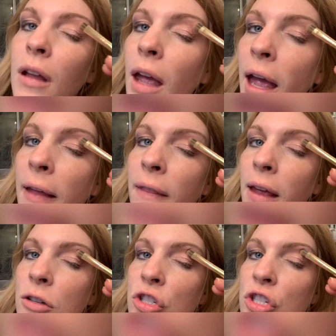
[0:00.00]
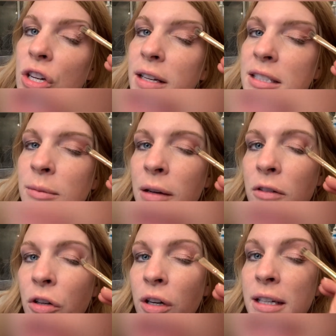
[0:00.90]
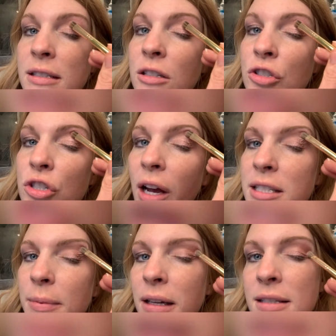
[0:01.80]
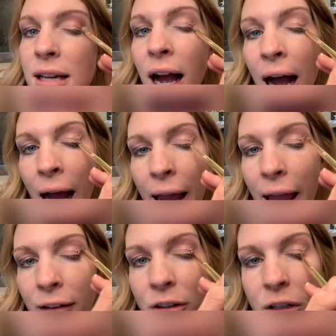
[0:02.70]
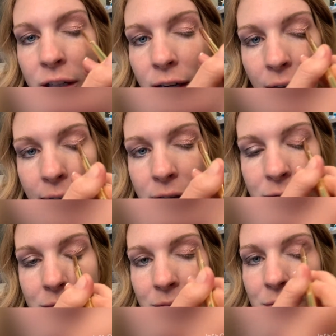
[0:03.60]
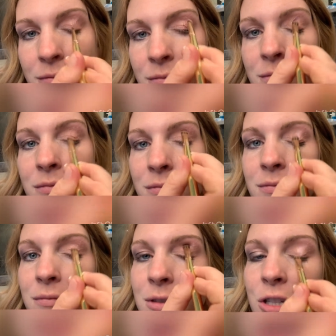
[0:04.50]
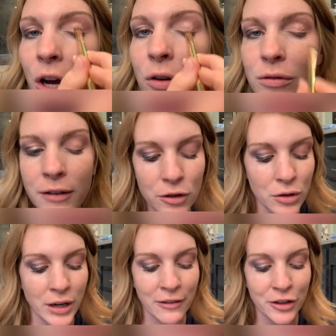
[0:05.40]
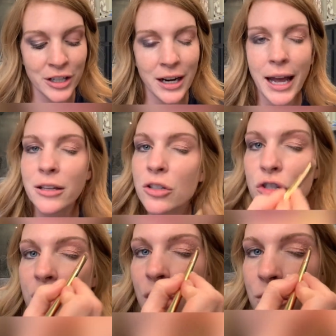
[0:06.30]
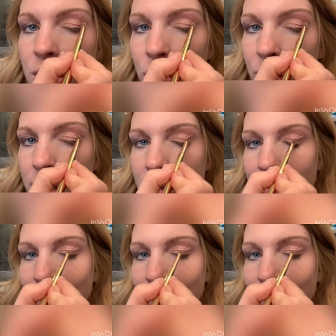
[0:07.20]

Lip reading: and then just above the crease, just because I have a hooded eye. So if you don't have a hooded eye, you just go to the crease.